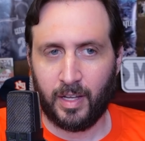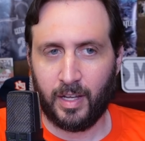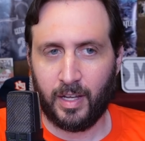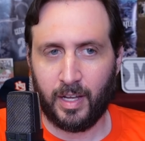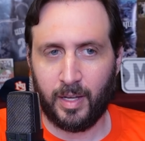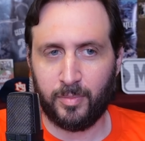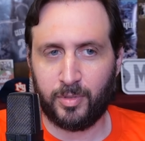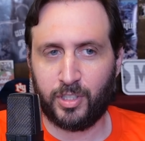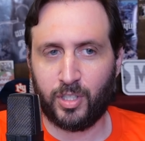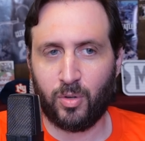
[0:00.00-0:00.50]

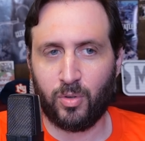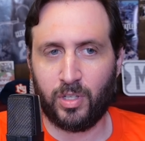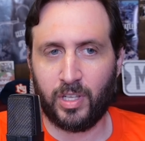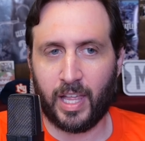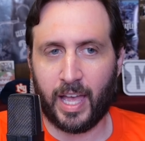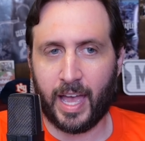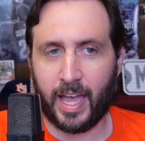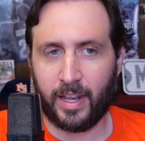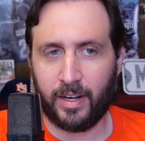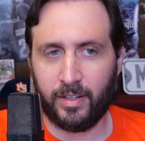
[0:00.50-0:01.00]
I'm so
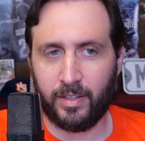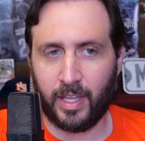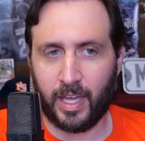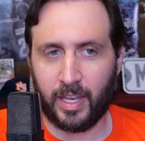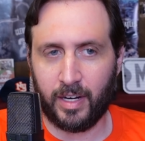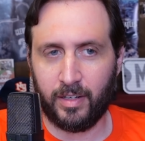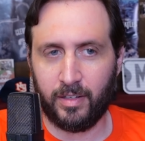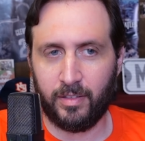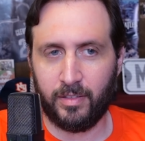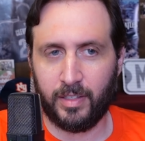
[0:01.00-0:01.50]
glad
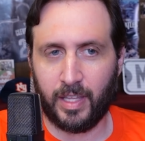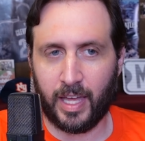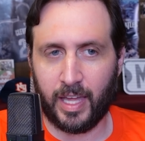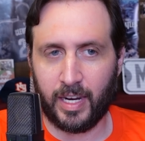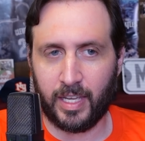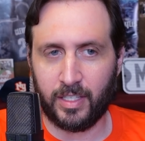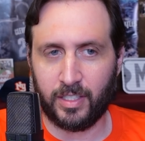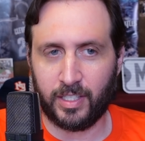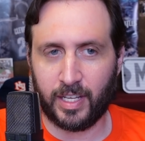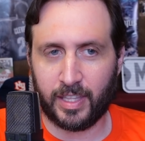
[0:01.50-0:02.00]
that
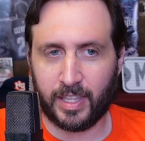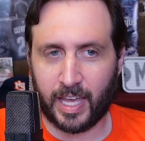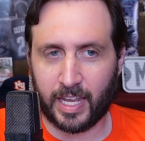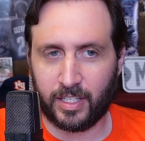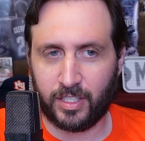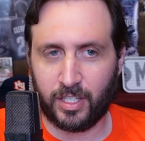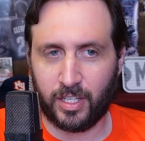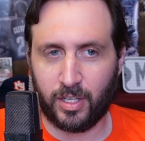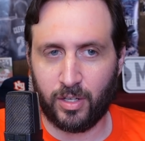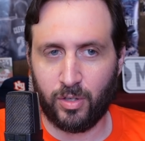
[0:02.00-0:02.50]
he said
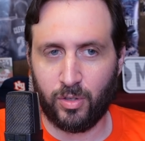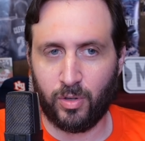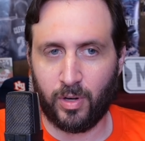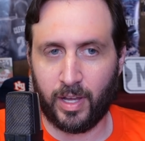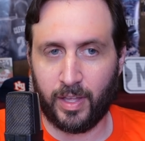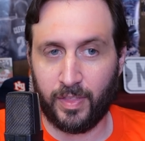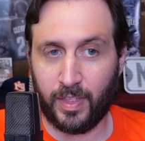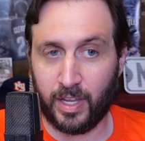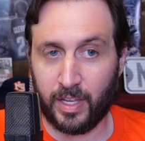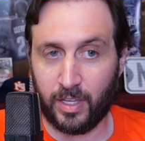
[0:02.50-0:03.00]
that to you
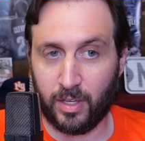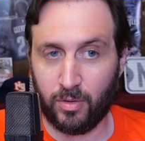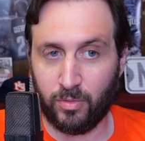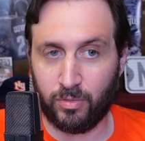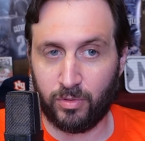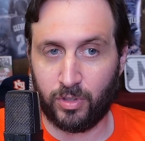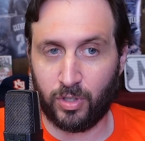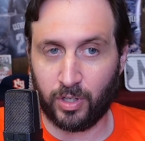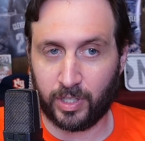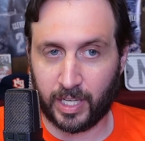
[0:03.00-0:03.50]
and that you
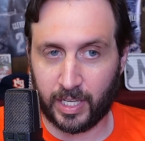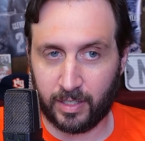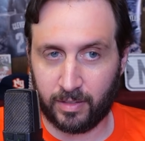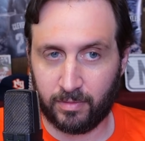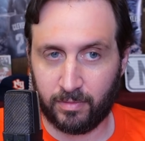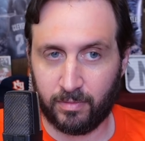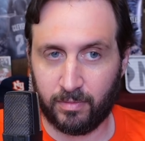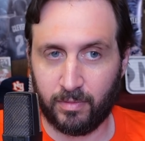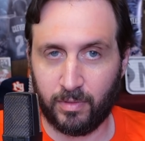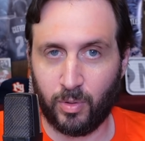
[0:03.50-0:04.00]
took it
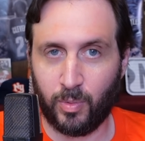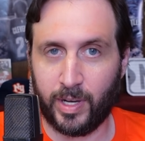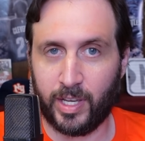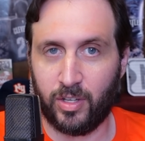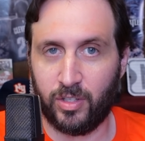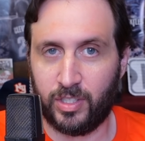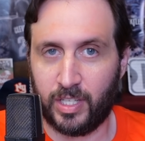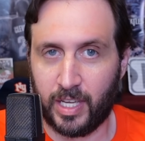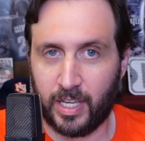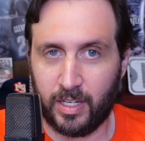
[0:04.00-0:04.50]
the way
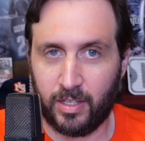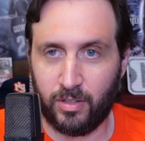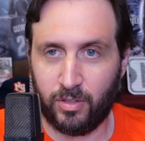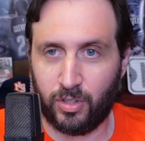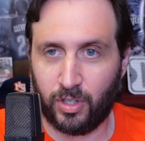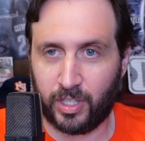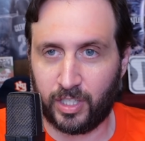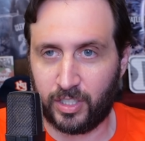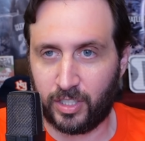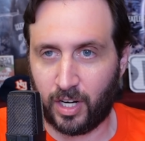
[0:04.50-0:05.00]
you did. You
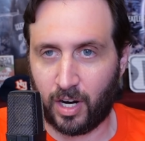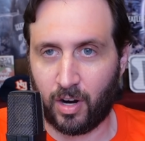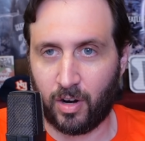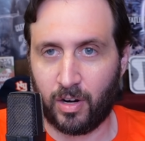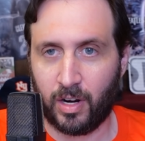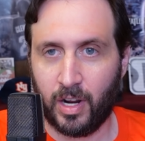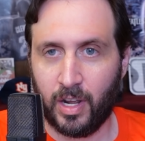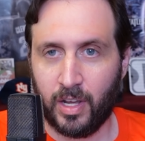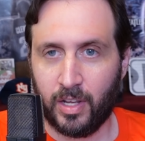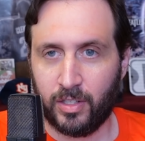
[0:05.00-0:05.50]
took it to
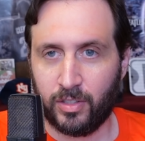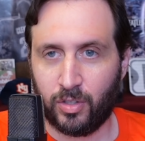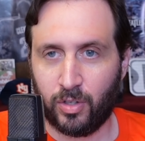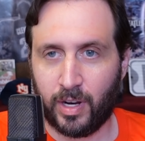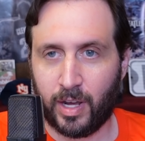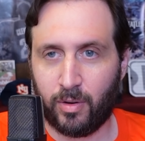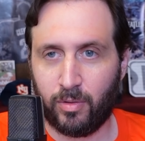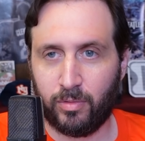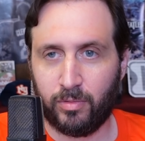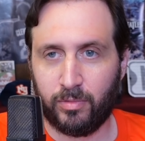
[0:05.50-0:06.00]
heart. So
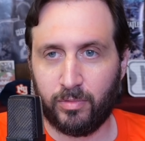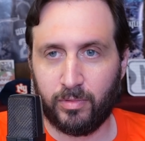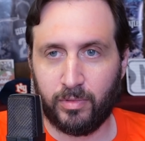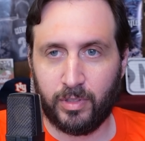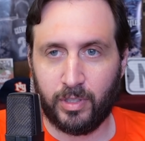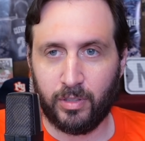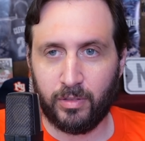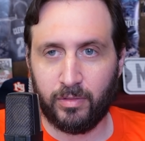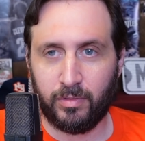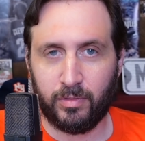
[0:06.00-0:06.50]
now
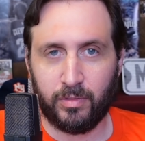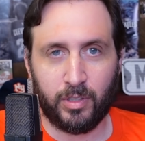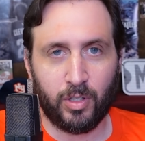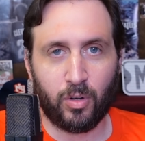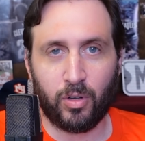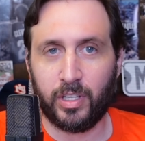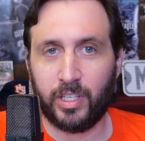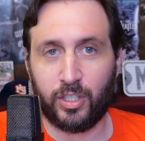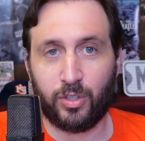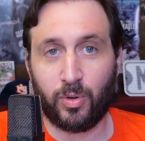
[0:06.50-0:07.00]
you're
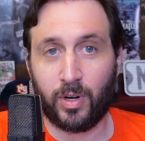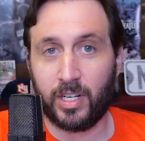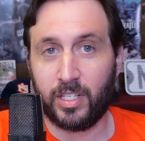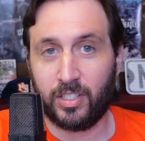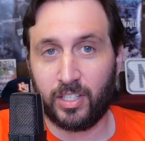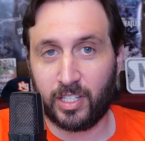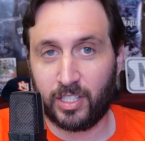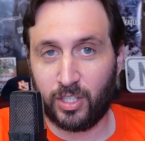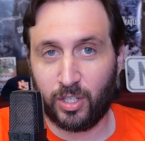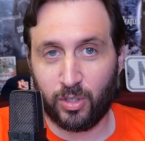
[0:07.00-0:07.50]
only
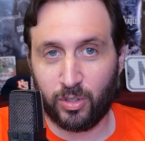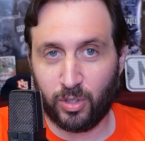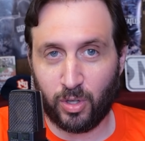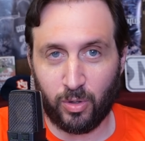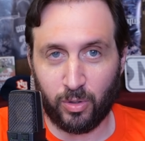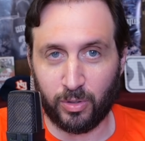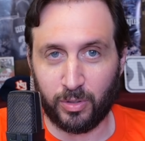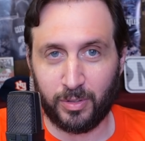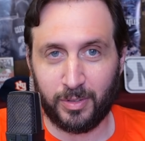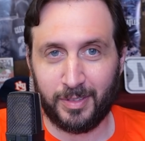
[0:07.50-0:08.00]
26 years
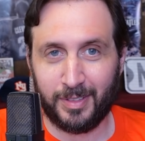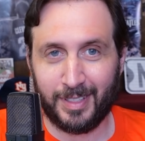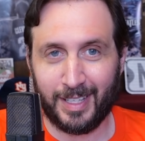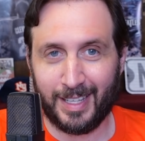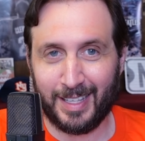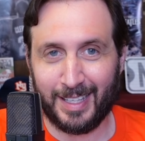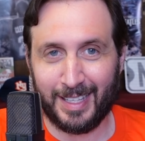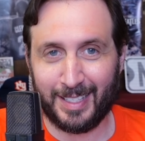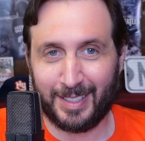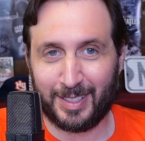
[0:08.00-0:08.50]
old.
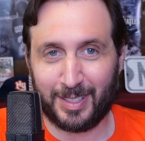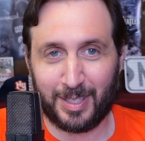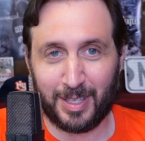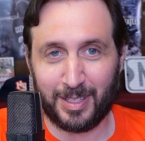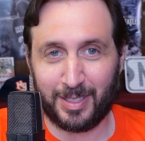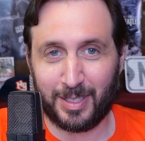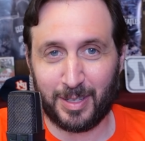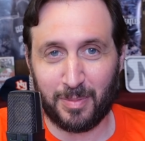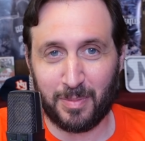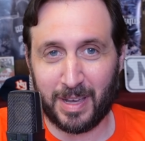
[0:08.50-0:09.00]
That's
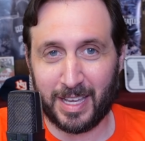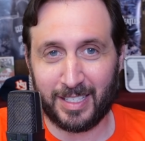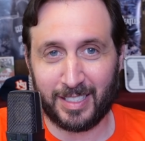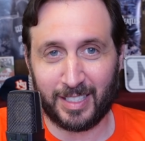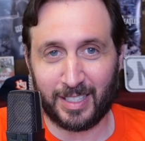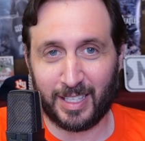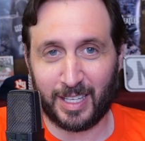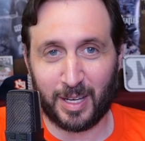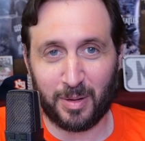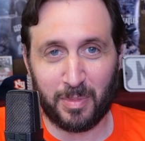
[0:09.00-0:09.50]
the
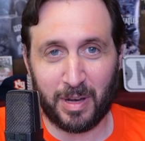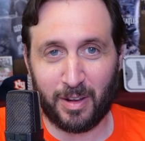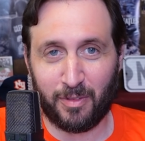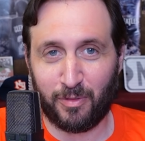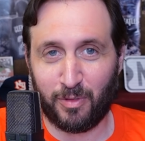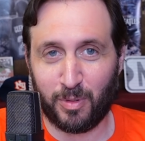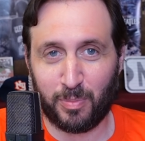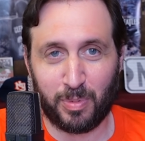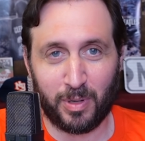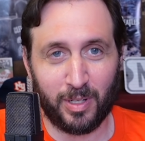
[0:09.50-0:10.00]
amazing thing about
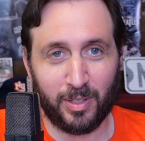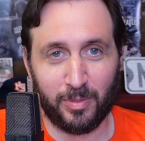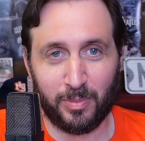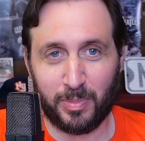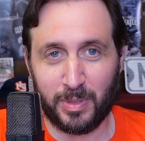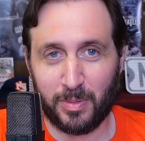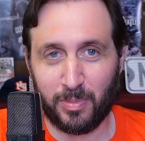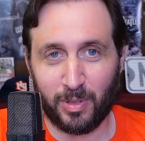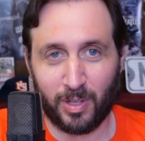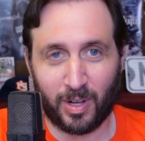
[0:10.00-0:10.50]
football.
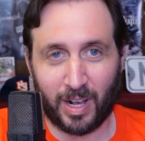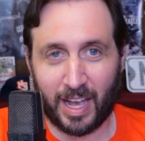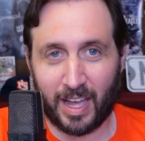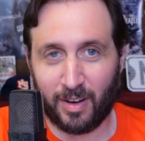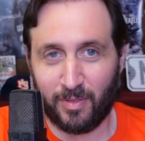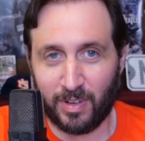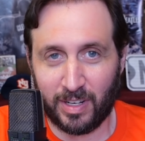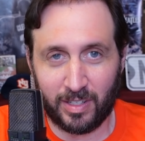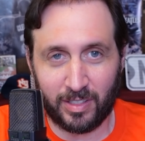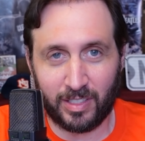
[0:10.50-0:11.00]
People are out
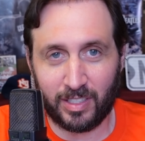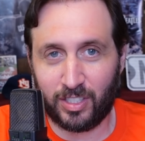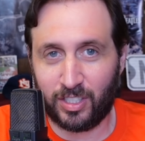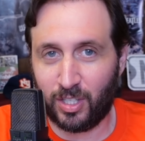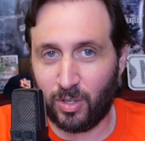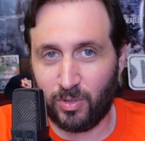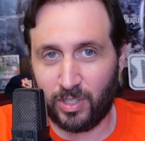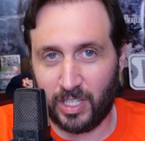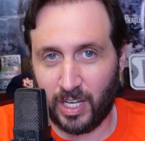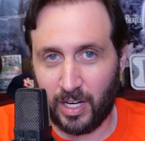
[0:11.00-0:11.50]
of it
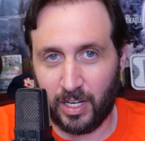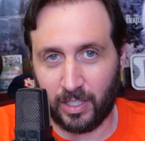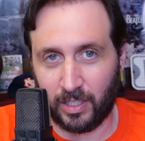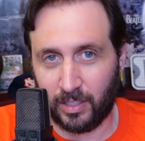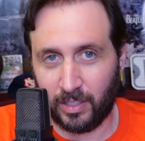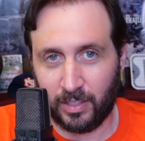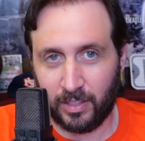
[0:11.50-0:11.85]
so young.